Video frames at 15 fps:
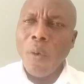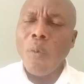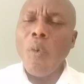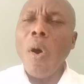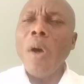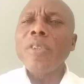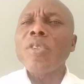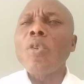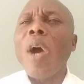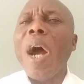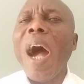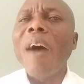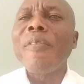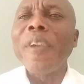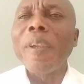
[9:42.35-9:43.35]
Once you
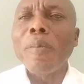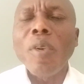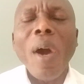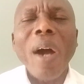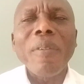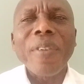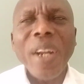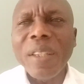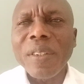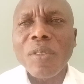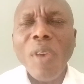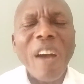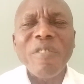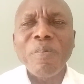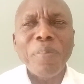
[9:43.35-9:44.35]
have Him, you have rest,
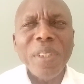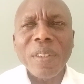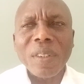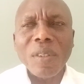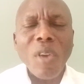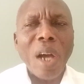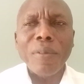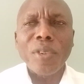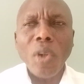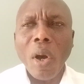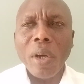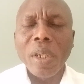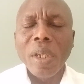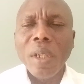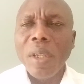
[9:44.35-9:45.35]
you have peace, you have
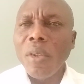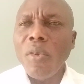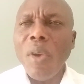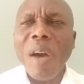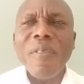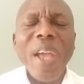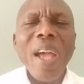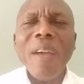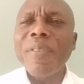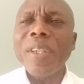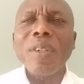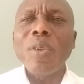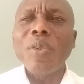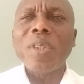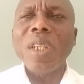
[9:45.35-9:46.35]
joy, you have
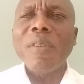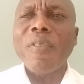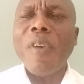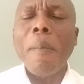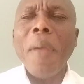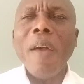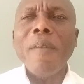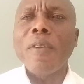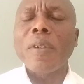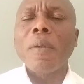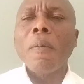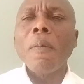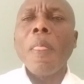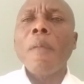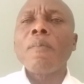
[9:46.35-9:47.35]
every good thing from heaven.
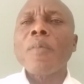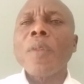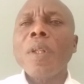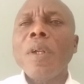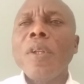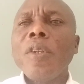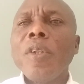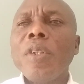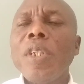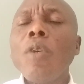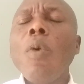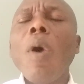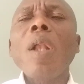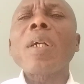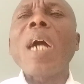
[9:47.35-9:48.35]
The
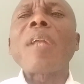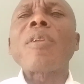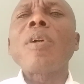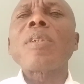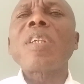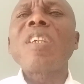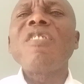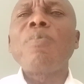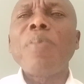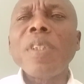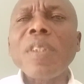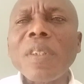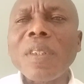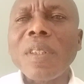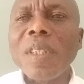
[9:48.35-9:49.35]
world cannot give
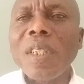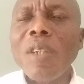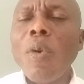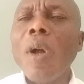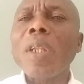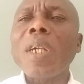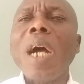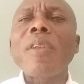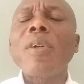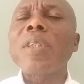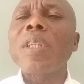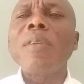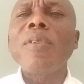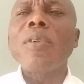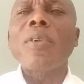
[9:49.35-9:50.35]
peace, the world
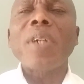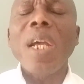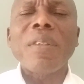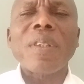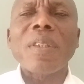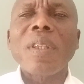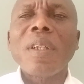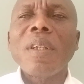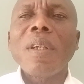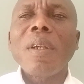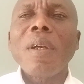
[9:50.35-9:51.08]
cannot give you rest.